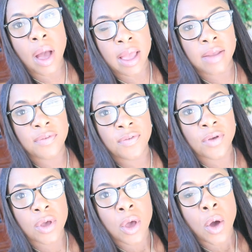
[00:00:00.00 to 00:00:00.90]

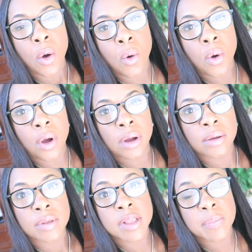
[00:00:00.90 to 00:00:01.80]
wife
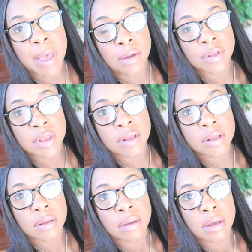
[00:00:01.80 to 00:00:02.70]
or
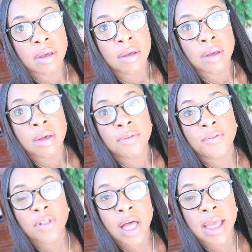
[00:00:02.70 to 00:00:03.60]
spouses
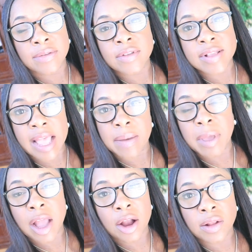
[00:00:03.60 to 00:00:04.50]
fly the
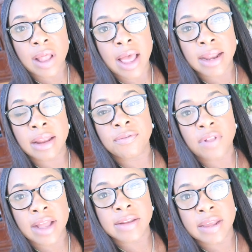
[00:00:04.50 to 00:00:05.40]
same airline and
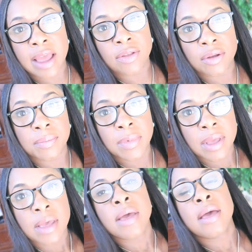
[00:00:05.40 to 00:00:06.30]
fly together?
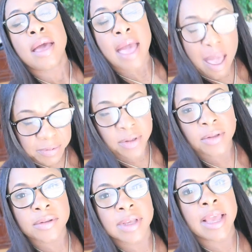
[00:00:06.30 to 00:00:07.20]

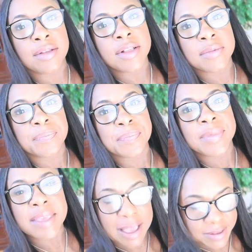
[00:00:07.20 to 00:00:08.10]
Absolutely yes.
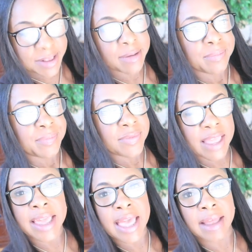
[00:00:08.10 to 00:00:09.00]
Yes,
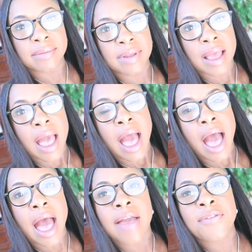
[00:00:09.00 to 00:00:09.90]
they can.
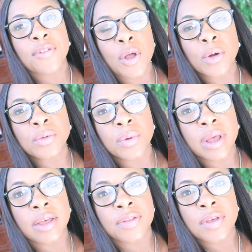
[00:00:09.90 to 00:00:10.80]
I've flown
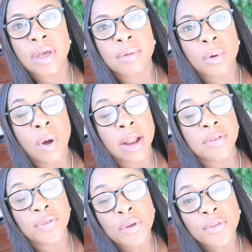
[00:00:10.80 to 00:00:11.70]
with quite
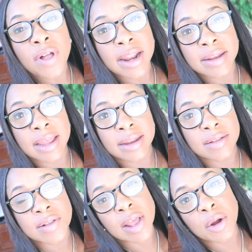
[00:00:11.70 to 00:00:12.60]
a few flight
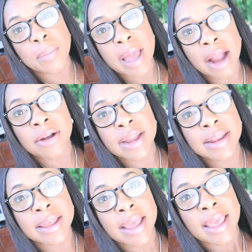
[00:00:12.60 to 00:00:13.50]
attendants that are
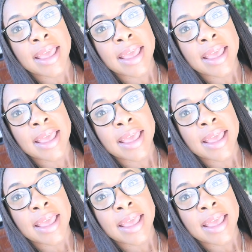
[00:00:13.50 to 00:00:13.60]
married.